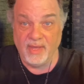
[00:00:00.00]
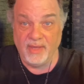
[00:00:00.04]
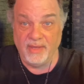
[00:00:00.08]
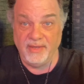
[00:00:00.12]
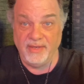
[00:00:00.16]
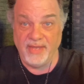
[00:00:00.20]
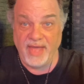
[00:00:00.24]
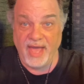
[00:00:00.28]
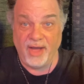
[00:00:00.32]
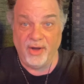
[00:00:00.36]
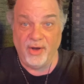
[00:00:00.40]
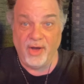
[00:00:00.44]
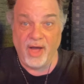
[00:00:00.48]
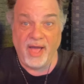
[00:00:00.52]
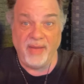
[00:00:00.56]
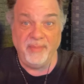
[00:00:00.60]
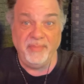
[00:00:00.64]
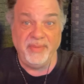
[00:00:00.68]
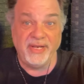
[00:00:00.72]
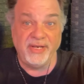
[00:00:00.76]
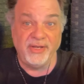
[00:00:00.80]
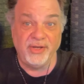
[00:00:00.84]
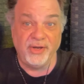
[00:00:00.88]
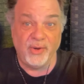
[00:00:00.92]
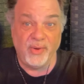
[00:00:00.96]
Now, I've
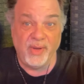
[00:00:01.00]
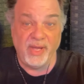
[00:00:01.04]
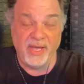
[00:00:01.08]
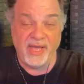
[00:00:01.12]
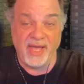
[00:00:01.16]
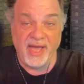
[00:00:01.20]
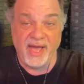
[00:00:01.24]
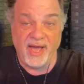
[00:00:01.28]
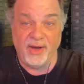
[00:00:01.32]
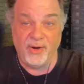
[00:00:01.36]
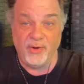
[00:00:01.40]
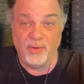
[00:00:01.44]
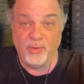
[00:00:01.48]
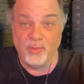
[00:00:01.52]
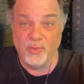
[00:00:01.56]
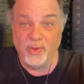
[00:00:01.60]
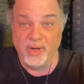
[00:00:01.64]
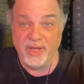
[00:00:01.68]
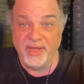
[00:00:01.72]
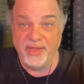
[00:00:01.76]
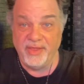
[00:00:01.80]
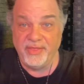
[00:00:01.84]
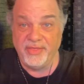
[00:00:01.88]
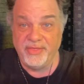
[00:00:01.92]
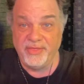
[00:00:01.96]
been going out
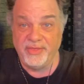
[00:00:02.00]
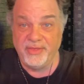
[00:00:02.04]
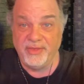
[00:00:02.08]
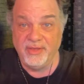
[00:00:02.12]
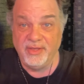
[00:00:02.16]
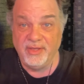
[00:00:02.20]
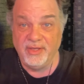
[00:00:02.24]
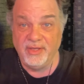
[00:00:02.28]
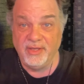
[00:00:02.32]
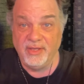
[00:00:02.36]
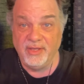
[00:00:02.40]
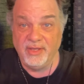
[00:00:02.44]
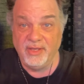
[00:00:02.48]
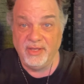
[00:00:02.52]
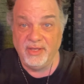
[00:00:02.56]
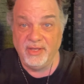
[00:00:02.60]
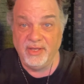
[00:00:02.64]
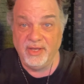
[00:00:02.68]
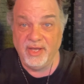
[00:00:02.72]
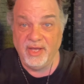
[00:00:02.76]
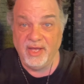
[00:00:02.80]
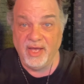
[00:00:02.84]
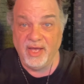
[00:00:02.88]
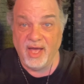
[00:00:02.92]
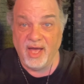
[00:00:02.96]
with
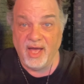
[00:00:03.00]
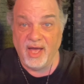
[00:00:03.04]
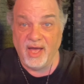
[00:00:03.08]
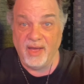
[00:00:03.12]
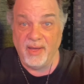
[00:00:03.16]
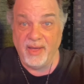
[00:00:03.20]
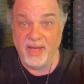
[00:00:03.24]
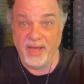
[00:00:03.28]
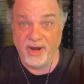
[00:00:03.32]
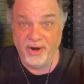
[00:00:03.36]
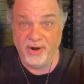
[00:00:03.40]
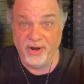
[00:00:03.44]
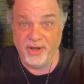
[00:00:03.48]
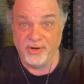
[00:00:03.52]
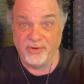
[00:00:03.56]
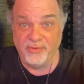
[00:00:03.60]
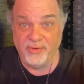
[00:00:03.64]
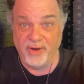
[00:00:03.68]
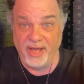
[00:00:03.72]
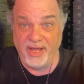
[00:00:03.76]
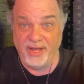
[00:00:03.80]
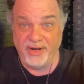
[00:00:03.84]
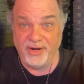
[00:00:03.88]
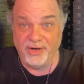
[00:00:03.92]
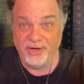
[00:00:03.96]
uh, Eric
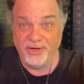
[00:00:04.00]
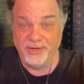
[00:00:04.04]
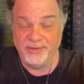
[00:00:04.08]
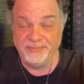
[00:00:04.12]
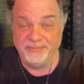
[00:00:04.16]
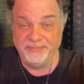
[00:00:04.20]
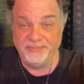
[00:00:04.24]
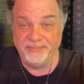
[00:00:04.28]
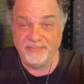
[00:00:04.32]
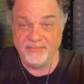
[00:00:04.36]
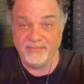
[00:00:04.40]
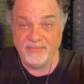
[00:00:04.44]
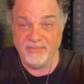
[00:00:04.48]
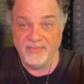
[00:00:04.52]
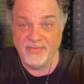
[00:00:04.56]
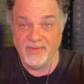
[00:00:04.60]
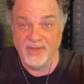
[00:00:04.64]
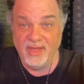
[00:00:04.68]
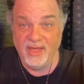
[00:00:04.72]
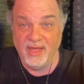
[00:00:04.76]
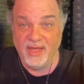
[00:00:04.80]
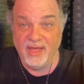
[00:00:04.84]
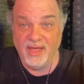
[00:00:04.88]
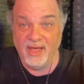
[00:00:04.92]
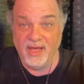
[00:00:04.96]
Rader,
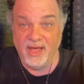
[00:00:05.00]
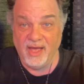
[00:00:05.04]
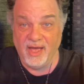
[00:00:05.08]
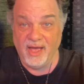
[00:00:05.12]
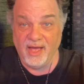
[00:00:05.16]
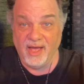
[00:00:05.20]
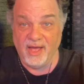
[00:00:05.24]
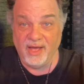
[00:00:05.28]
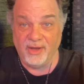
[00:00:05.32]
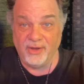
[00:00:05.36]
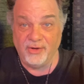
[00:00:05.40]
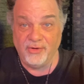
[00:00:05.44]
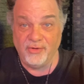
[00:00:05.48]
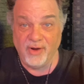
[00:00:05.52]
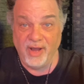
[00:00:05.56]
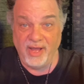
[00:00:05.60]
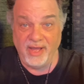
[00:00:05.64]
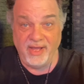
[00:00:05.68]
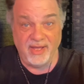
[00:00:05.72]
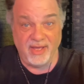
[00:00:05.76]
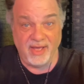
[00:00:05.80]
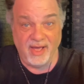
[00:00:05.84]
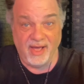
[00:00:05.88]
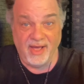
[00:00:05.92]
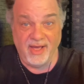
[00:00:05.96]
uh,
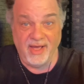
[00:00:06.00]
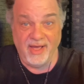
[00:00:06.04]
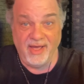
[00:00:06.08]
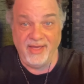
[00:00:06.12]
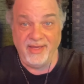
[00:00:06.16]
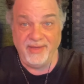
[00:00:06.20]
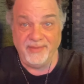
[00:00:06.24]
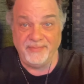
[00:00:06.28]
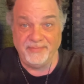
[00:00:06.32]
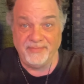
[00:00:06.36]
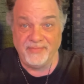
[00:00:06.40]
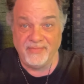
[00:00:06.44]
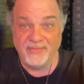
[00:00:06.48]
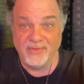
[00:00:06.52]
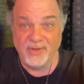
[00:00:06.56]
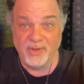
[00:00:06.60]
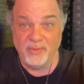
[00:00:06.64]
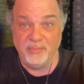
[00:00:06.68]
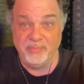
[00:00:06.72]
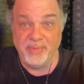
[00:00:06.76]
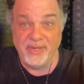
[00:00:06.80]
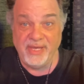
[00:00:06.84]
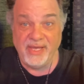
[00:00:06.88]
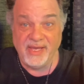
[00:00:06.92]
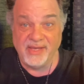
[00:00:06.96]
great guy,
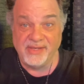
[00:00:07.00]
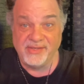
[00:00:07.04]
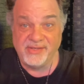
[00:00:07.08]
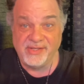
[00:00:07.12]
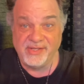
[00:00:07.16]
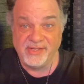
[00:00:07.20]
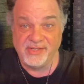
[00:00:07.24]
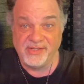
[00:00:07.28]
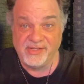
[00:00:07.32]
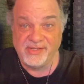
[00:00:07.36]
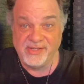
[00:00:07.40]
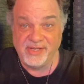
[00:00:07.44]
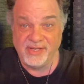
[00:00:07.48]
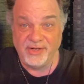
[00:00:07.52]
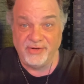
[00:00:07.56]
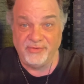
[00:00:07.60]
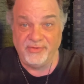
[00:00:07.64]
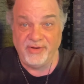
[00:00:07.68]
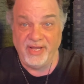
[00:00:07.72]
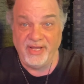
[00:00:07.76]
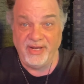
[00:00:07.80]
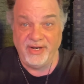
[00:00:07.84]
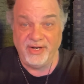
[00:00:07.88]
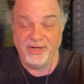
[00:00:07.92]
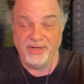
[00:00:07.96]
B S
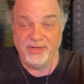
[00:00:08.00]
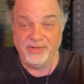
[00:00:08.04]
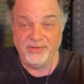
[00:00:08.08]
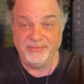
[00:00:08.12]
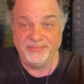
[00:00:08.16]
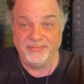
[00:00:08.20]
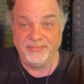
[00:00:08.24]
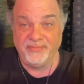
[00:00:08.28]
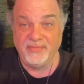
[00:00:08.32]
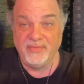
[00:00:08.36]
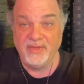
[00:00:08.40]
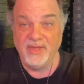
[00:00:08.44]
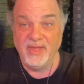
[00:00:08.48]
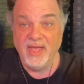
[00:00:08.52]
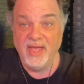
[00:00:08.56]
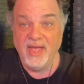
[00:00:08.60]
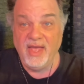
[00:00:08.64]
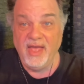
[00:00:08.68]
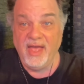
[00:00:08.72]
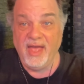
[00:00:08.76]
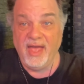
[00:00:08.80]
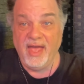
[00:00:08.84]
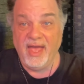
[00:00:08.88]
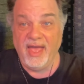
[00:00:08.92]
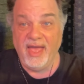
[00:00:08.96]
Incinerator.
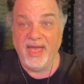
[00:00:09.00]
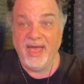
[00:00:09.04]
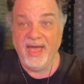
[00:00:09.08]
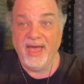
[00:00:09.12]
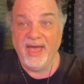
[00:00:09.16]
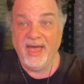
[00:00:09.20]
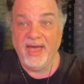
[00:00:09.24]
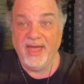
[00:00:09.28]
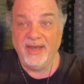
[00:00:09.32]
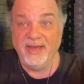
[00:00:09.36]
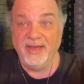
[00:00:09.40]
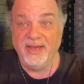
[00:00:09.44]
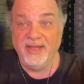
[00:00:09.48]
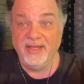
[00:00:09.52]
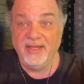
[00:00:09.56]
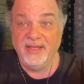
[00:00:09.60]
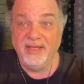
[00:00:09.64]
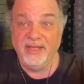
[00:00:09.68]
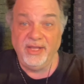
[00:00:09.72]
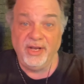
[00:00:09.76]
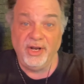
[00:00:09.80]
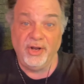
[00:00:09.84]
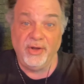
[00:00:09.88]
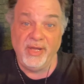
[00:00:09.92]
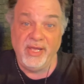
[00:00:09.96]
And,
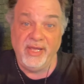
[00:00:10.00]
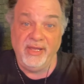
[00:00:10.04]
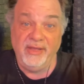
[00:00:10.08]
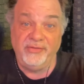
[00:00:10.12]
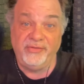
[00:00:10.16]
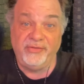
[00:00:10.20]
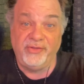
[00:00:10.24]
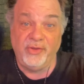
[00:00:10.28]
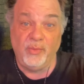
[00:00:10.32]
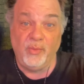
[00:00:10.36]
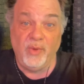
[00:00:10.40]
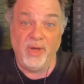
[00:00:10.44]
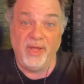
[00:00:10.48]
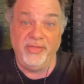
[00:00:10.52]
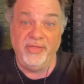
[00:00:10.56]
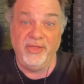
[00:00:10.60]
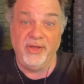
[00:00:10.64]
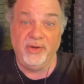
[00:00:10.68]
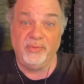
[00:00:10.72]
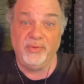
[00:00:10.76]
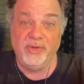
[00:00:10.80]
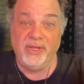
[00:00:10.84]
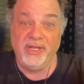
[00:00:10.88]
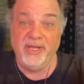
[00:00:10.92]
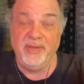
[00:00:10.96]
you know, he's the one
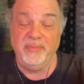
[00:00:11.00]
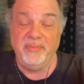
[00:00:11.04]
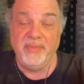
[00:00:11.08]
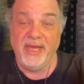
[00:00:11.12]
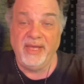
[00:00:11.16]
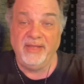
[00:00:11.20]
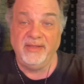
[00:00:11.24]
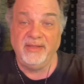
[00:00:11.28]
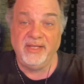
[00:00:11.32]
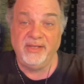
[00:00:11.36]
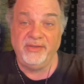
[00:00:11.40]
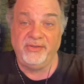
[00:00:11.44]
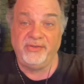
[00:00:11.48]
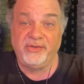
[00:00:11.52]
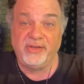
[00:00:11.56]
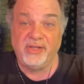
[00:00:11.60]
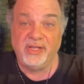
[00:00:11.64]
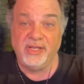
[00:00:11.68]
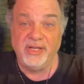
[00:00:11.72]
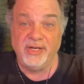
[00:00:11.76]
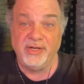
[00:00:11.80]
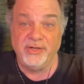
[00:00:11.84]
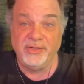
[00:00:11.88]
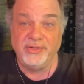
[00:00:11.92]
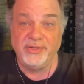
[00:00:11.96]
that really made this
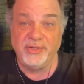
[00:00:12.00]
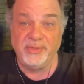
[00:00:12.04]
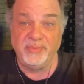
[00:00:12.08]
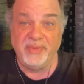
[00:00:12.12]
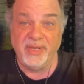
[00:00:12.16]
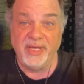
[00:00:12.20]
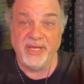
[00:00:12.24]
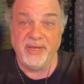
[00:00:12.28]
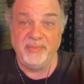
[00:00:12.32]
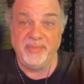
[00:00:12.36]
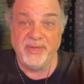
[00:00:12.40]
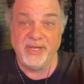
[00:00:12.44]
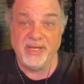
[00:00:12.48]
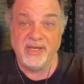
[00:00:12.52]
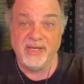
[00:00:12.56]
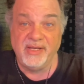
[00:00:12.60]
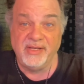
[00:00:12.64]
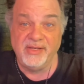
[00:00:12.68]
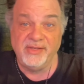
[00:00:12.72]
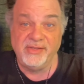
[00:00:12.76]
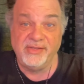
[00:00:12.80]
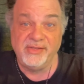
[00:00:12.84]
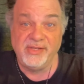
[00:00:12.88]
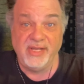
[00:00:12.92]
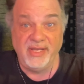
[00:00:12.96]
clear to me,
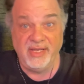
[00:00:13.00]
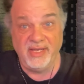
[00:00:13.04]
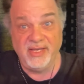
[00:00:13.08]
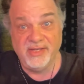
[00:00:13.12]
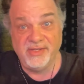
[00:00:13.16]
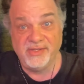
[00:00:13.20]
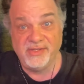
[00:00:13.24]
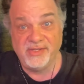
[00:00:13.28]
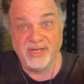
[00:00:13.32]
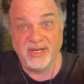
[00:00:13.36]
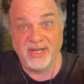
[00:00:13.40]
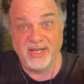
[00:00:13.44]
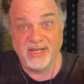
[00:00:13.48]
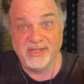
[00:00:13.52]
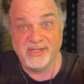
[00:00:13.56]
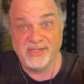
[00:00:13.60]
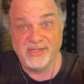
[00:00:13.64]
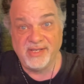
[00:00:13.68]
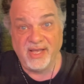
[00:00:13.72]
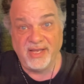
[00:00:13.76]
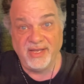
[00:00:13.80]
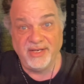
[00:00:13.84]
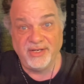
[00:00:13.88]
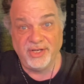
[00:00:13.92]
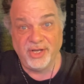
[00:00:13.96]
because he is an
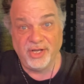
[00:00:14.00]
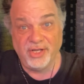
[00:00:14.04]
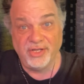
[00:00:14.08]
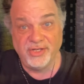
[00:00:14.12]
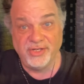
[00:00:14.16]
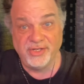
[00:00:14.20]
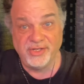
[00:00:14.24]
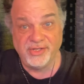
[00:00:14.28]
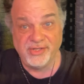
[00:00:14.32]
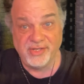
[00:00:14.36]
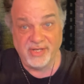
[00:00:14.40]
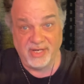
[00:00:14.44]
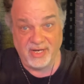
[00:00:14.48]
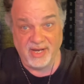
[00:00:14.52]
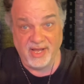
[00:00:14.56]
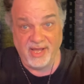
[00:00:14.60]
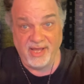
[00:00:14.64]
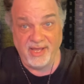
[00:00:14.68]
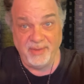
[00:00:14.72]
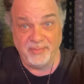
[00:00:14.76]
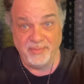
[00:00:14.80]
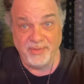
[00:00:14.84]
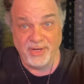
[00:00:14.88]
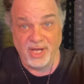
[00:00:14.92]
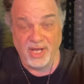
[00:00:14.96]
ex-Scientologist and I
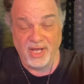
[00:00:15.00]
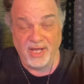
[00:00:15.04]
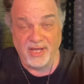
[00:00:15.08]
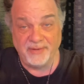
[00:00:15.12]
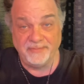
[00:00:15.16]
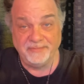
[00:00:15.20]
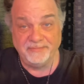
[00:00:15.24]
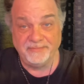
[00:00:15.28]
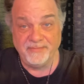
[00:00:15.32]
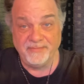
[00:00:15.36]
am not.